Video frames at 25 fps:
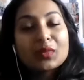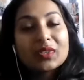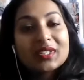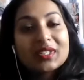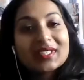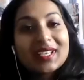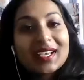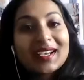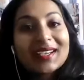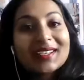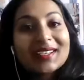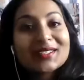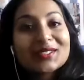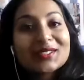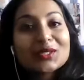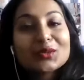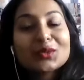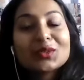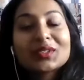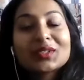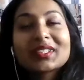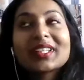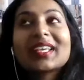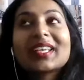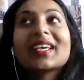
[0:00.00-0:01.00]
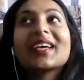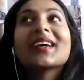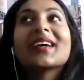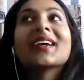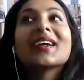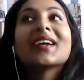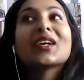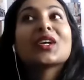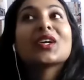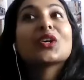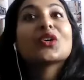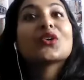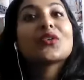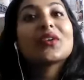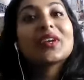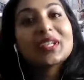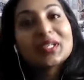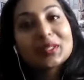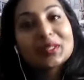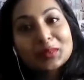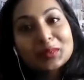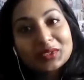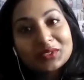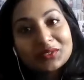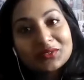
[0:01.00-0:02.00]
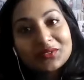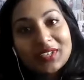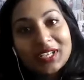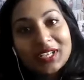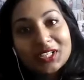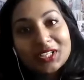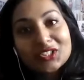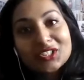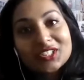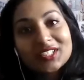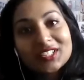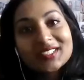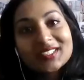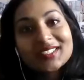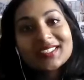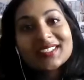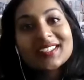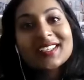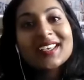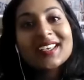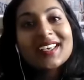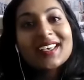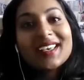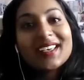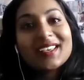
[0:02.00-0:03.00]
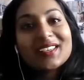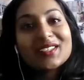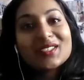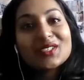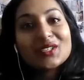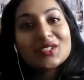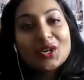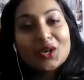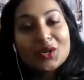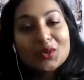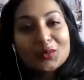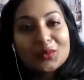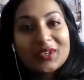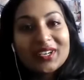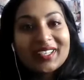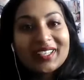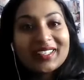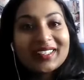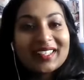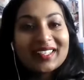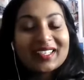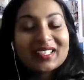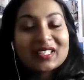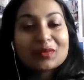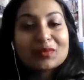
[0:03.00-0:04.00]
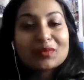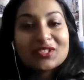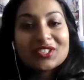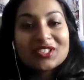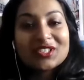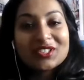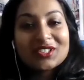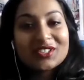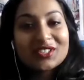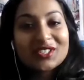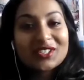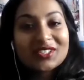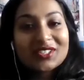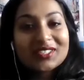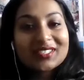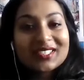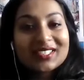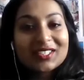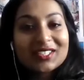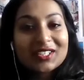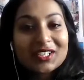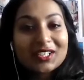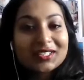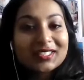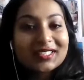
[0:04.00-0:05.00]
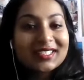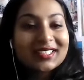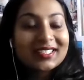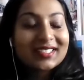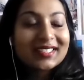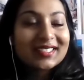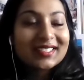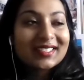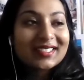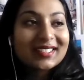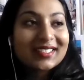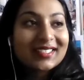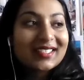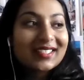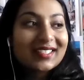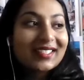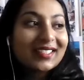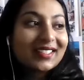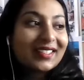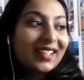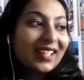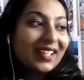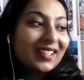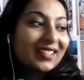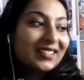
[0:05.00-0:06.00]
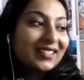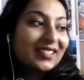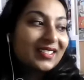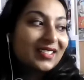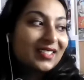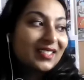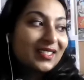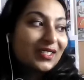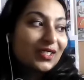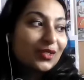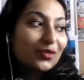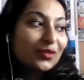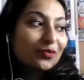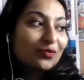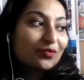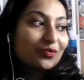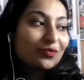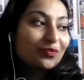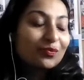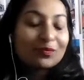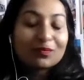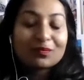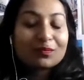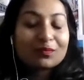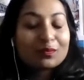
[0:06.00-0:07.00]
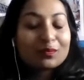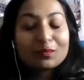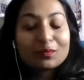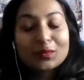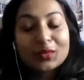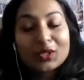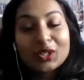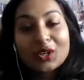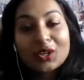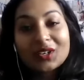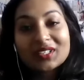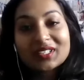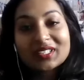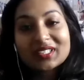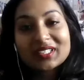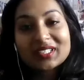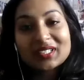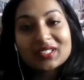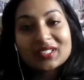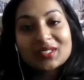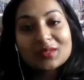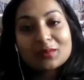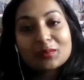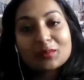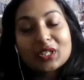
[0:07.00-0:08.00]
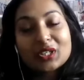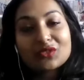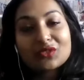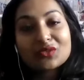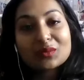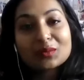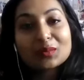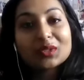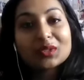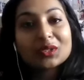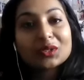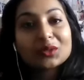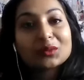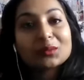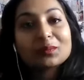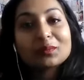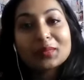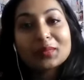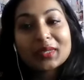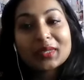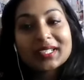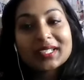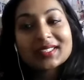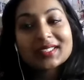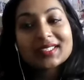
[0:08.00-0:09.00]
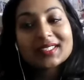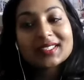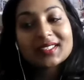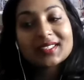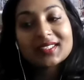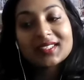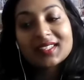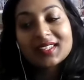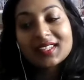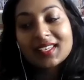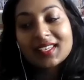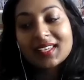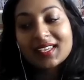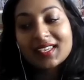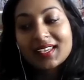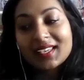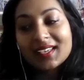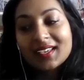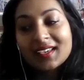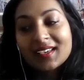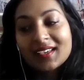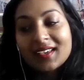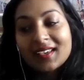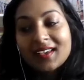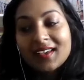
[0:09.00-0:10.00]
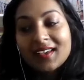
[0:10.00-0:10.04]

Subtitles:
besides all the incredible fashion and homeware that is produced on this continent. That's beyond measurable, but the